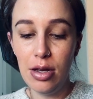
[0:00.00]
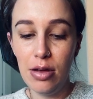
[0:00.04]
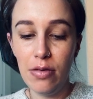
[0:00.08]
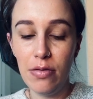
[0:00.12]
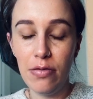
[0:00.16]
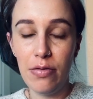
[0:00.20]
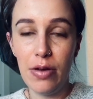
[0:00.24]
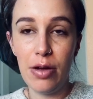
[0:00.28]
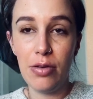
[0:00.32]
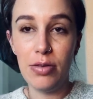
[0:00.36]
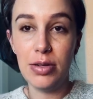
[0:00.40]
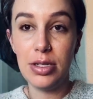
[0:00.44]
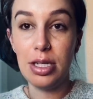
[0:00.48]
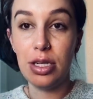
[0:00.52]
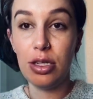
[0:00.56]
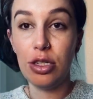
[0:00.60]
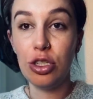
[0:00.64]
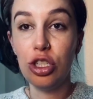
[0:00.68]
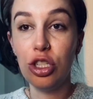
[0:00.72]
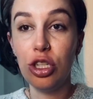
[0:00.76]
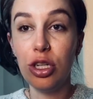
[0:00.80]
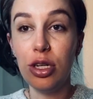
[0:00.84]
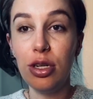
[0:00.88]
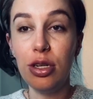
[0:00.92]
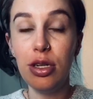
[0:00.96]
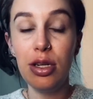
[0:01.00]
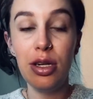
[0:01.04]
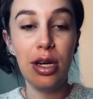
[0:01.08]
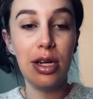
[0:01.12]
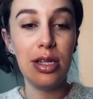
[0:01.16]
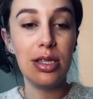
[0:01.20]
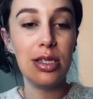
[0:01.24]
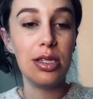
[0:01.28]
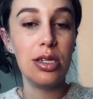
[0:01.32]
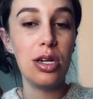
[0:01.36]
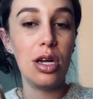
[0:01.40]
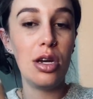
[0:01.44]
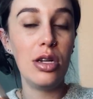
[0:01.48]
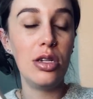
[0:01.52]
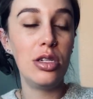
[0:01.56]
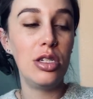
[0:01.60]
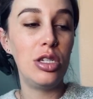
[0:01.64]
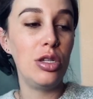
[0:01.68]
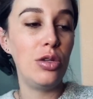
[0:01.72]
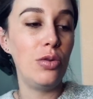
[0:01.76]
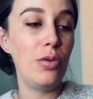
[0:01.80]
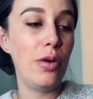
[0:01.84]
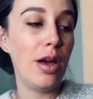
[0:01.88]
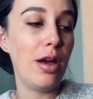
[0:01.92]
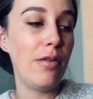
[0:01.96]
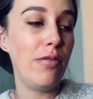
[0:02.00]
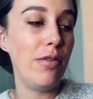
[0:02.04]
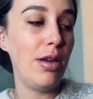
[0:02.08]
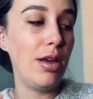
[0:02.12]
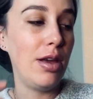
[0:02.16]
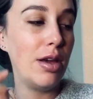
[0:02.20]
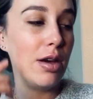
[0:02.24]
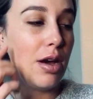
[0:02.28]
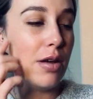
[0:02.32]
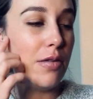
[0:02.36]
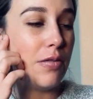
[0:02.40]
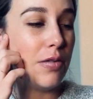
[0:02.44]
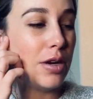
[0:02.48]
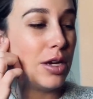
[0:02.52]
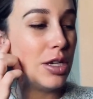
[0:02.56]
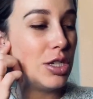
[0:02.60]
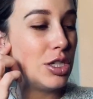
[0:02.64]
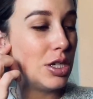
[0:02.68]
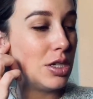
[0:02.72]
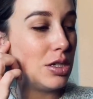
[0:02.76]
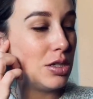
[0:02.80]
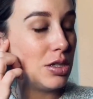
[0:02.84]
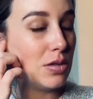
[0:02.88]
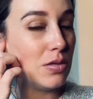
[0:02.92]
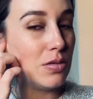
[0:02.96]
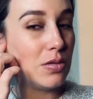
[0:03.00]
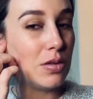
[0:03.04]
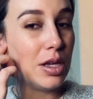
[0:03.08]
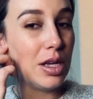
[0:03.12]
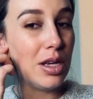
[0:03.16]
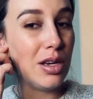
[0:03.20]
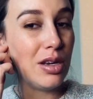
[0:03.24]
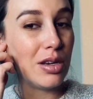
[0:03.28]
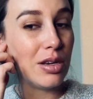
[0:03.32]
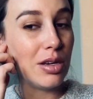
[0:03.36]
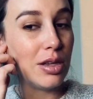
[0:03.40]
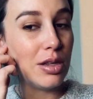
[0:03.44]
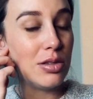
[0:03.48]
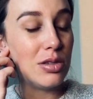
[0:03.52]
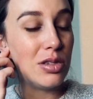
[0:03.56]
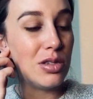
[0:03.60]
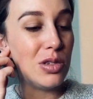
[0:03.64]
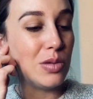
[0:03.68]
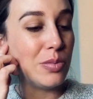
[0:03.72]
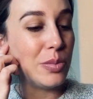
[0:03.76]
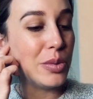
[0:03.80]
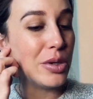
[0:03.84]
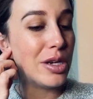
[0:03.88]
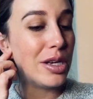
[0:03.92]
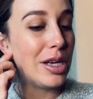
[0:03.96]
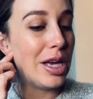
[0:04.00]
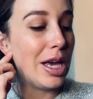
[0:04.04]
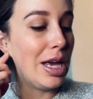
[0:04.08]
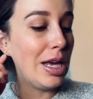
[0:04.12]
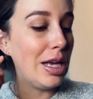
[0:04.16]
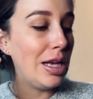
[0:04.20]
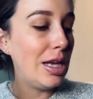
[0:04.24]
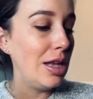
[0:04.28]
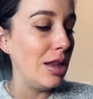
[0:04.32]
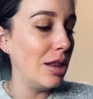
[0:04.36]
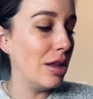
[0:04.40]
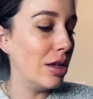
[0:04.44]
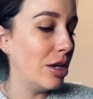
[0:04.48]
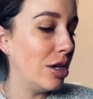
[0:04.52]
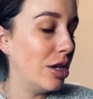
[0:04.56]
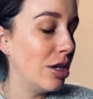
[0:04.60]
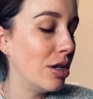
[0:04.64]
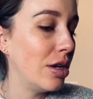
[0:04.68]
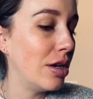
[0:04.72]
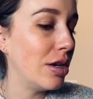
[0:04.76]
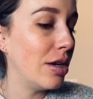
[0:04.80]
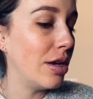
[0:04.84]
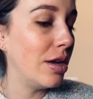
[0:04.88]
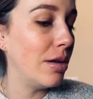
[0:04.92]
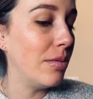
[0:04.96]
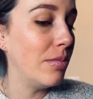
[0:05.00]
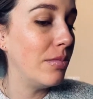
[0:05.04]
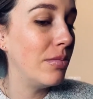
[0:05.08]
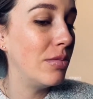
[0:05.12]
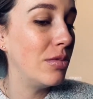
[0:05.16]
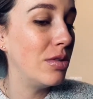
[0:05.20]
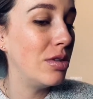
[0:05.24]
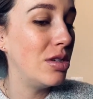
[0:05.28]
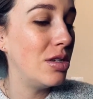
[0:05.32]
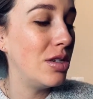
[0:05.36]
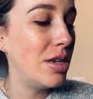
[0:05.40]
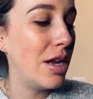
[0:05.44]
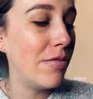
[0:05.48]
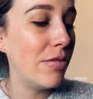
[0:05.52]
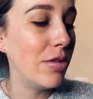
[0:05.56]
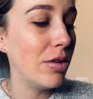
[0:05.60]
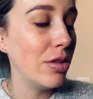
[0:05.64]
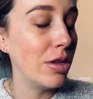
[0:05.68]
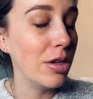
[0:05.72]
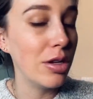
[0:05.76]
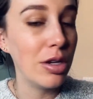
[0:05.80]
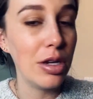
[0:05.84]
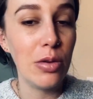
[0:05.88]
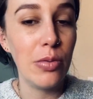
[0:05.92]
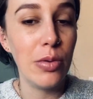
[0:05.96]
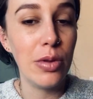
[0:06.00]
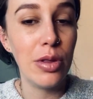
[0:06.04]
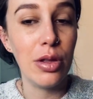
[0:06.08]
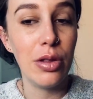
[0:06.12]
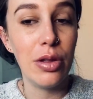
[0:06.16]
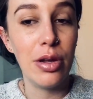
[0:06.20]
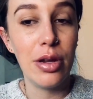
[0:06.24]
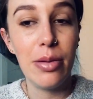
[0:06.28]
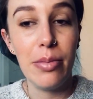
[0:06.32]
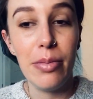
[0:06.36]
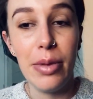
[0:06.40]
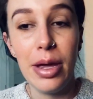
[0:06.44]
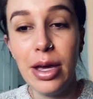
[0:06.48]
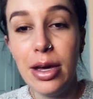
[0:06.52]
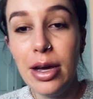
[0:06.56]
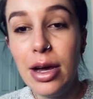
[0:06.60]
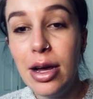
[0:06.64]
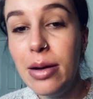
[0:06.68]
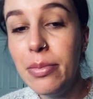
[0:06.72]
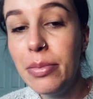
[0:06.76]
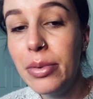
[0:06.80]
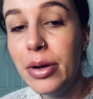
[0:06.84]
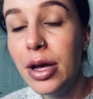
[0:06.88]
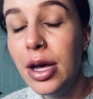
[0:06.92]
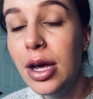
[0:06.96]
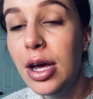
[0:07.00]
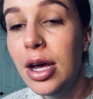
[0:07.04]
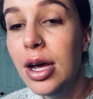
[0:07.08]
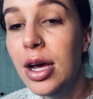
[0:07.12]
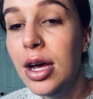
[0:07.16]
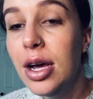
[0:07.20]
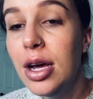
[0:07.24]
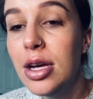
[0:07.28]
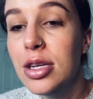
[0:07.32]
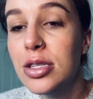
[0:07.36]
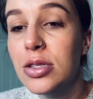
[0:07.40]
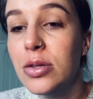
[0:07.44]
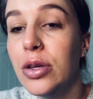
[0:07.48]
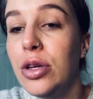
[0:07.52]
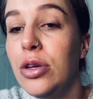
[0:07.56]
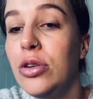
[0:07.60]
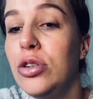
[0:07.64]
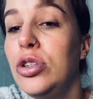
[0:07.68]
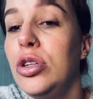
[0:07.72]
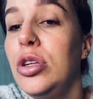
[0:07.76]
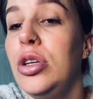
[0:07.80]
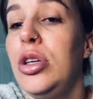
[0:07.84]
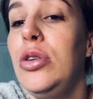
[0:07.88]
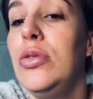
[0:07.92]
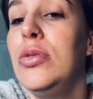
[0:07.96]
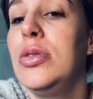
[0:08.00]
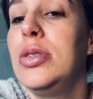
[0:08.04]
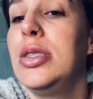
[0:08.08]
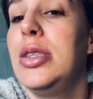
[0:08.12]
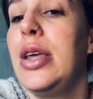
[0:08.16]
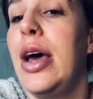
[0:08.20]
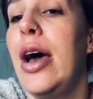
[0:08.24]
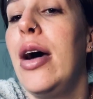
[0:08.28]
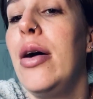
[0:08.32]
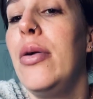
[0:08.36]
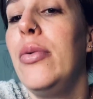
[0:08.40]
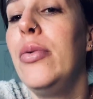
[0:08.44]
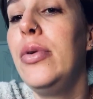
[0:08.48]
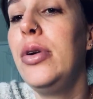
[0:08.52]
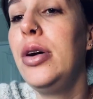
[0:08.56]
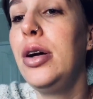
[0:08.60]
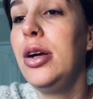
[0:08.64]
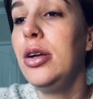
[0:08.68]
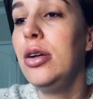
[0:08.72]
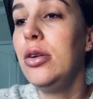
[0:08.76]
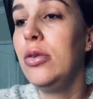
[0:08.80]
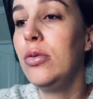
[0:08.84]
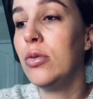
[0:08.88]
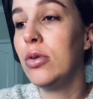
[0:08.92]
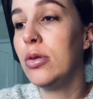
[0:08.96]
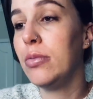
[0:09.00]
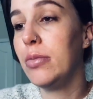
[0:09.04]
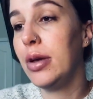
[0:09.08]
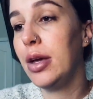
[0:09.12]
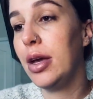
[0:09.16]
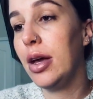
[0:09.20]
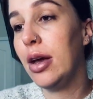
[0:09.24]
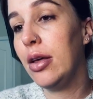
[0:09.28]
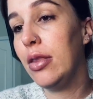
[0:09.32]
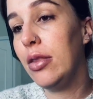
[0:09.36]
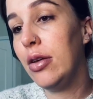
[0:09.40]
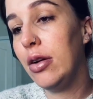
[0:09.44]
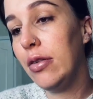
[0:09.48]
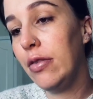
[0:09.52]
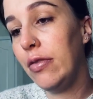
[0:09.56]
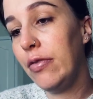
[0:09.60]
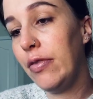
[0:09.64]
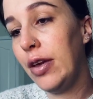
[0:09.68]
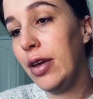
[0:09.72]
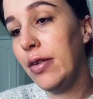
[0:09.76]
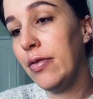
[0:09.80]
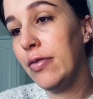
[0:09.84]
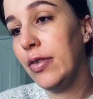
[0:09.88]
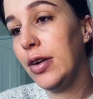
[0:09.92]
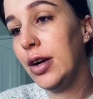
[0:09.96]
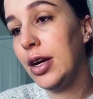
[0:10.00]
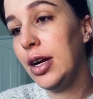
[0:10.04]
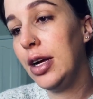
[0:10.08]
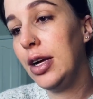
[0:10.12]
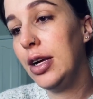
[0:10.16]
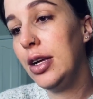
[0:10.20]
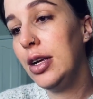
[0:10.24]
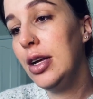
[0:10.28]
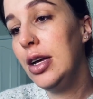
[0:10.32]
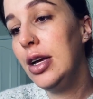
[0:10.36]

foundation. It's not too heavy coverage. I don't like a super cakey look, and I never look good with a lot of makeup. So I usually use that one, or my other favorite